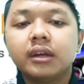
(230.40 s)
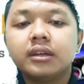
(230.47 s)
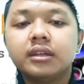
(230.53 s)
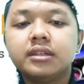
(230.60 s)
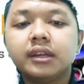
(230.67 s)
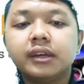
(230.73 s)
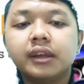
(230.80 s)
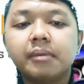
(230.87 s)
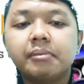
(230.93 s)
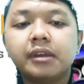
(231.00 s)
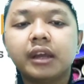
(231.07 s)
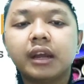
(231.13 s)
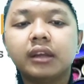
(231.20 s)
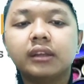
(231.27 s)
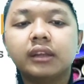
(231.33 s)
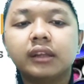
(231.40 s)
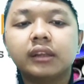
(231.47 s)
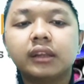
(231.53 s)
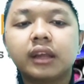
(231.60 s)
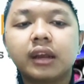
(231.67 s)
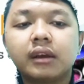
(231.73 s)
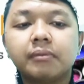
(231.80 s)
Design chemical that
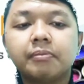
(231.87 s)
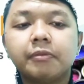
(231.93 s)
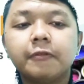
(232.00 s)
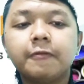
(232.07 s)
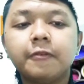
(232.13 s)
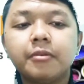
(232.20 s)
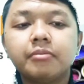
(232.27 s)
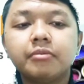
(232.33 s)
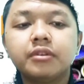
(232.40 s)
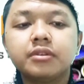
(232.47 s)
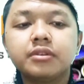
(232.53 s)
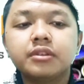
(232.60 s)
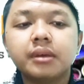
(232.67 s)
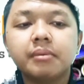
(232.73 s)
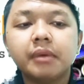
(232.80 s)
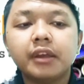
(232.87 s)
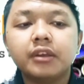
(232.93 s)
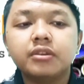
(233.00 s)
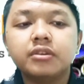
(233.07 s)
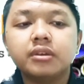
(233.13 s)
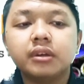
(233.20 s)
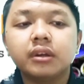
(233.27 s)
can perform the same
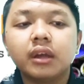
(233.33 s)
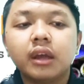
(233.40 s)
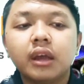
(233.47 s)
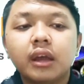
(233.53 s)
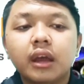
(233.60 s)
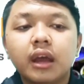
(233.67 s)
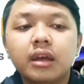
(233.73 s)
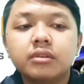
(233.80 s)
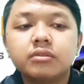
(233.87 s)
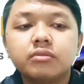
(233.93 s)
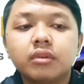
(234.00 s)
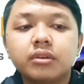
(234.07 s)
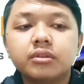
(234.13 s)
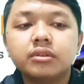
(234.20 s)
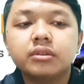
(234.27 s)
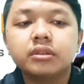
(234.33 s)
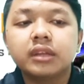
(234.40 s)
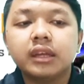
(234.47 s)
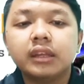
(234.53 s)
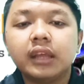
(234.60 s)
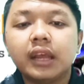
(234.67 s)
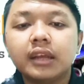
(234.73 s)
action as those
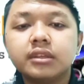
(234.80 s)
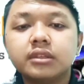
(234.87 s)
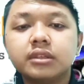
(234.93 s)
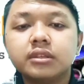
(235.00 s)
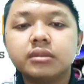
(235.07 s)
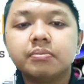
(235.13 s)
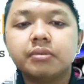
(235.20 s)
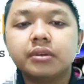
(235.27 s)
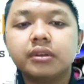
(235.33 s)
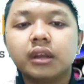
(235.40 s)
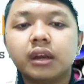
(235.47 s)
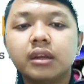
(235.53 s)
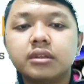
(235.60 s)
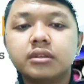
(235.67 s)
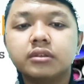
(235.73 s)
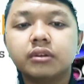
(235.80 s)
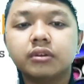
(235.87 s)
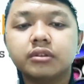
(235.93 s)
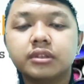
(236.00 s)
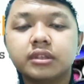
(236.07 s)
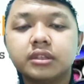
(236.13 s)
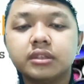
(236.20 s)
that access but less
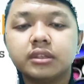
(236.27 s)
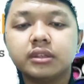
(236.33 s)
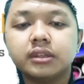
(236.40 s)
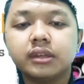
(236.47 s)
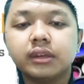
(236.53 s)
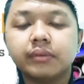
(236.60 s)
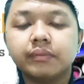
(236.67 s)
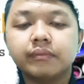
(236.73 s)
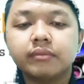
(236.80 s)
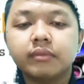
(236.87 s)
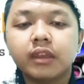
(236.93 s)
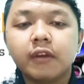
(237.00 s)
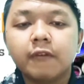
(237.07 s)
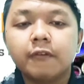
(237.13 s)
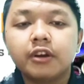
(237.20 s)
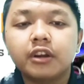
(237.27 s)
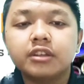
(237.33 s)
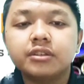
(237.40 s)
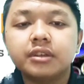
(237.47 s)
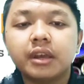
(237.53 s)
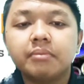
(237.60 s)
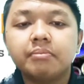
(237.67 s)
toxicity. For
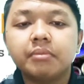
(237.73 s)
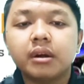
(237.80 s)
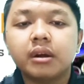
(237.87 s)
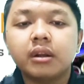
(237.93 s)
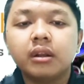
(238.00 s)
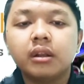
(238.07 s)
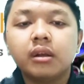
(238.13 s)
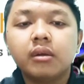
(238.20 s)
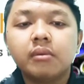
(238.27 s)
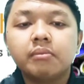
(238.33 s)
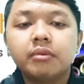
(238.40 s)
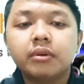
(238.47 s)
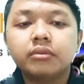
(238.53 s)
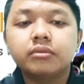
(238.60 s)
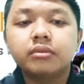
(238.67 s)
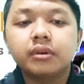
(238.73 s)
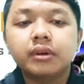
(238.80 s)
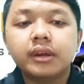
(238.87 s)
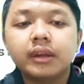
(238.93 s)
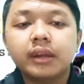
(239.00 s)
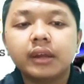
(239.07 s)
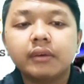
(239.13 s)
example,
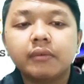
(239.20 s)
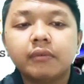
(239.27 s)
procuring and